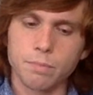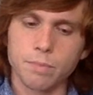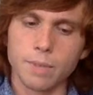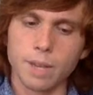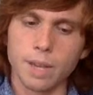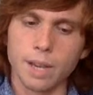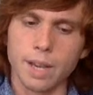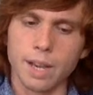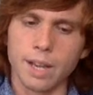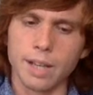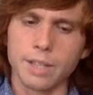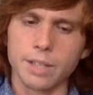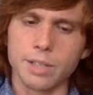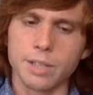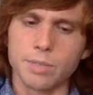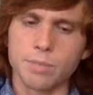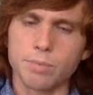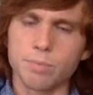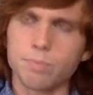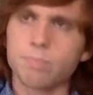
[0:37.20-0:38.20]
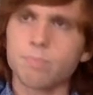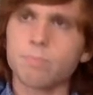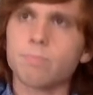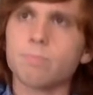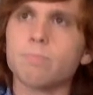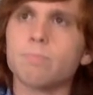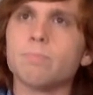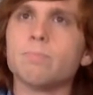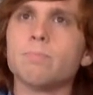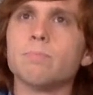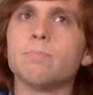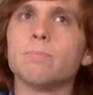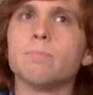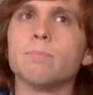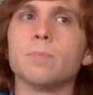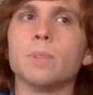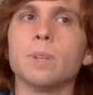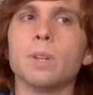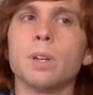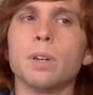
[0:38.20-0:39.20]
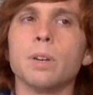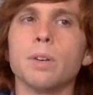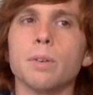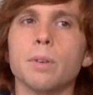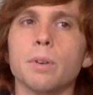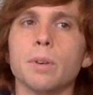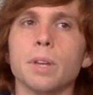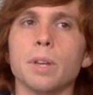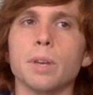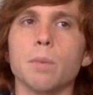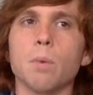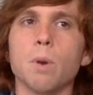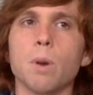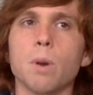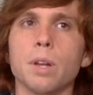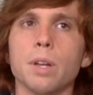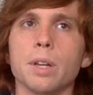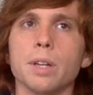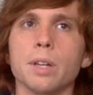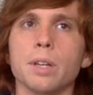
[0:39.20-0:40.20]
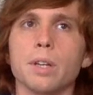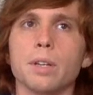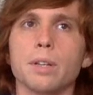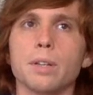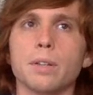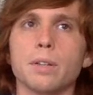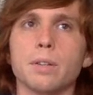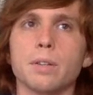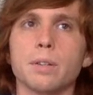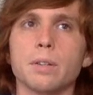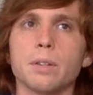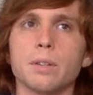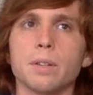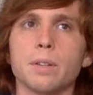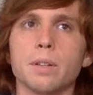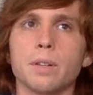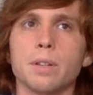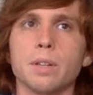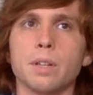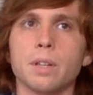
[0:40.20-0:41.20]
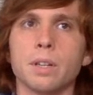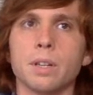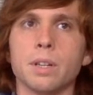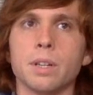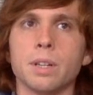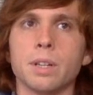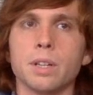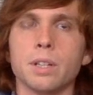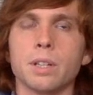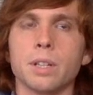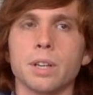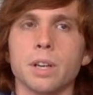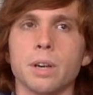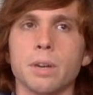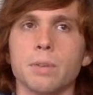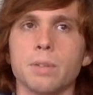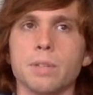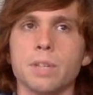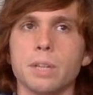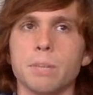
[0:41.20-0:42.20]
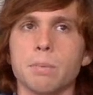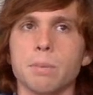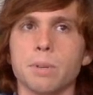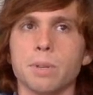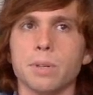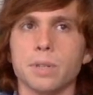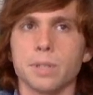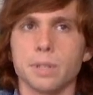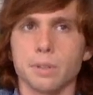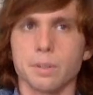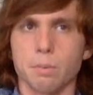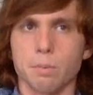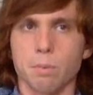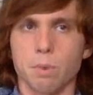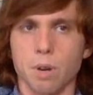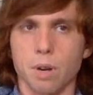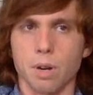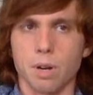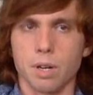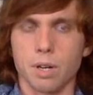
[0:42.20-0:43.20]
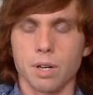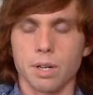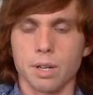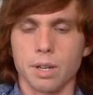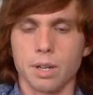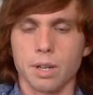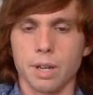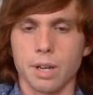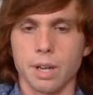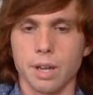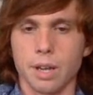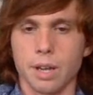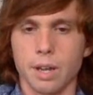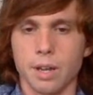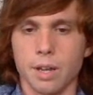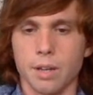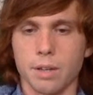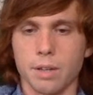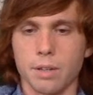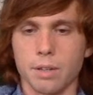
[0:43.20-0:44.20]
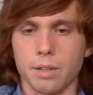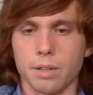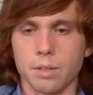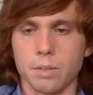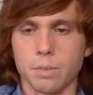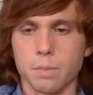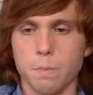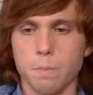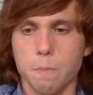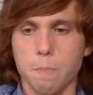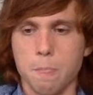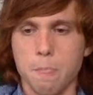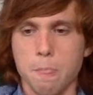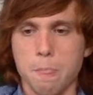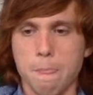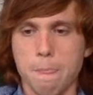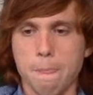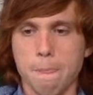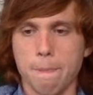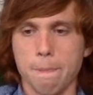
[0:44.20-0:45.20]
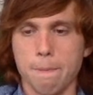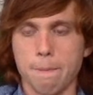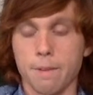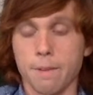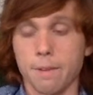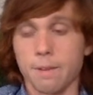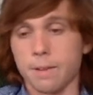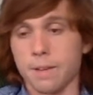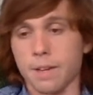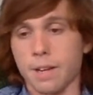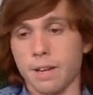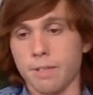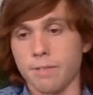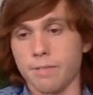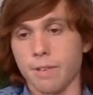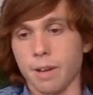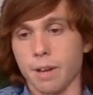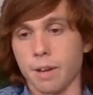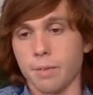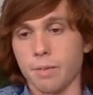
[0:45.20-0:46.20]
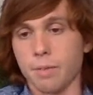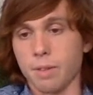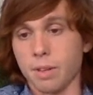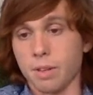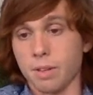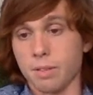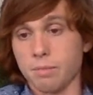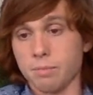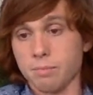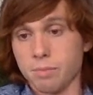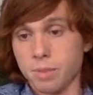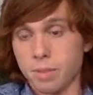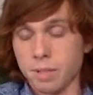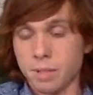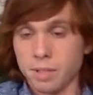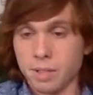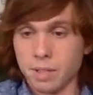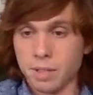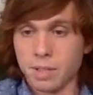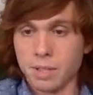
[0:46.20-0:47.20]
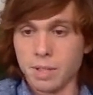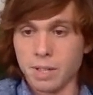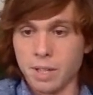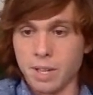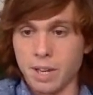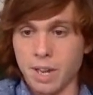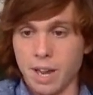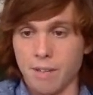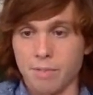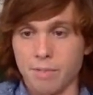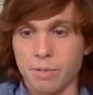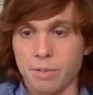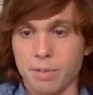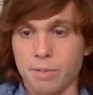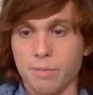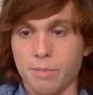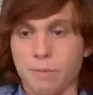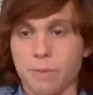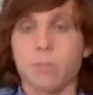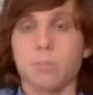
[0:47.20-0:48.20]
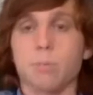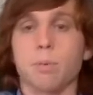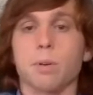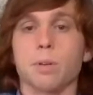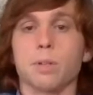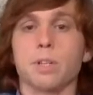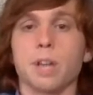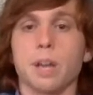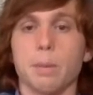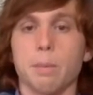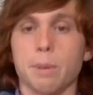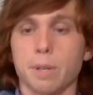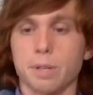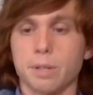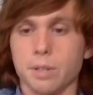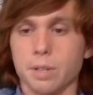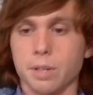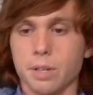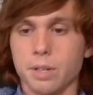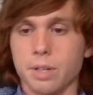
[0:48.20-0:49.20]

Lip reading: I just really wanted to go deeper into the work. And I found that after the first workshop I took,